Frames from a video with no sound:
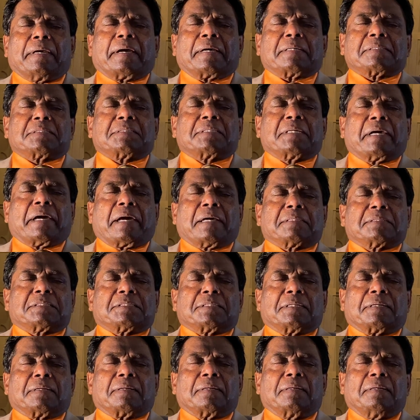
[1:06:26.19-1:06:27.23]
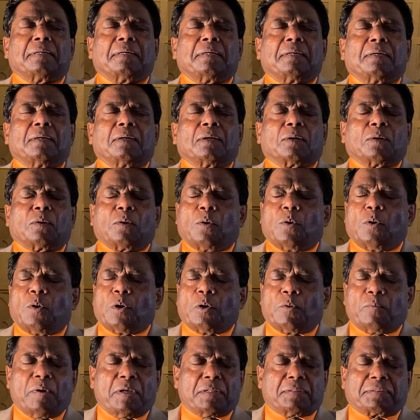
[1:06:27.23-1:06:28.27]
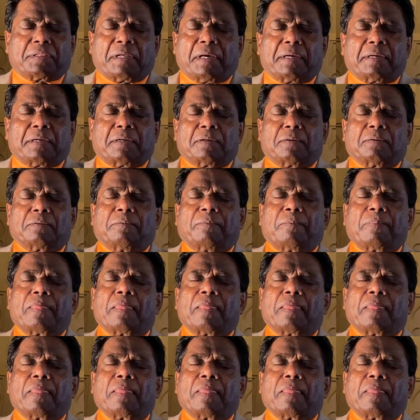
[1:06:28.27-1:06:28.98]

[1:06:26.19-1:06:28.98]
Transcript: has the answer. Lord, we thank you.